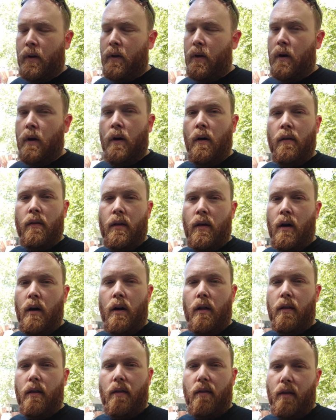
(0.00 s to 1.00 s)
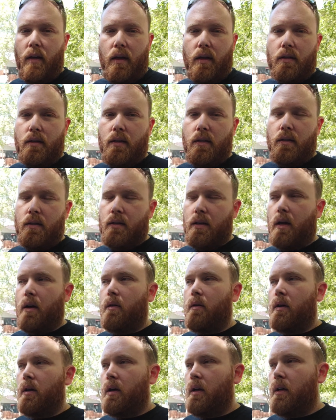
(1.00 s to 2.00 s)
all of the, all of the things.
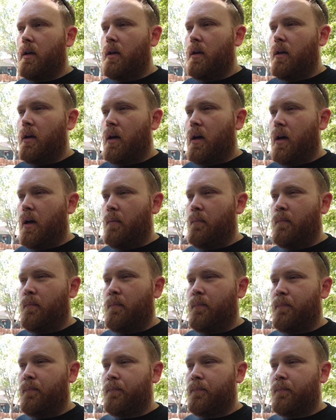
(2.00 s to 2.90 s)
So um,